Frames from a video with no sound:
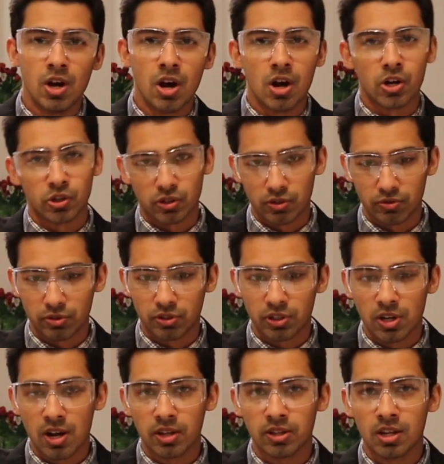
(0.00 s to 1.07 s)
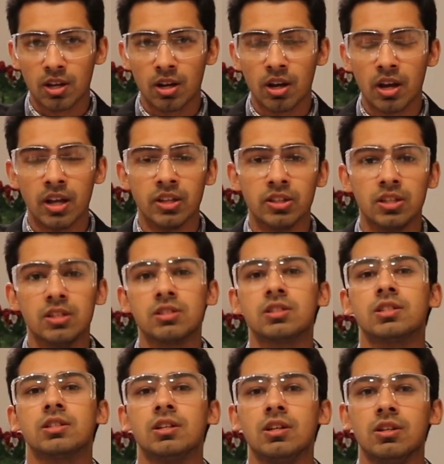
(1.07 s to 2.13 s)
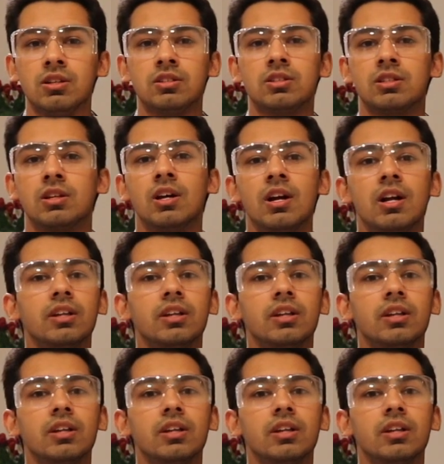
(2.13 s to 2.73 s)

Ashraf Dushanda and this is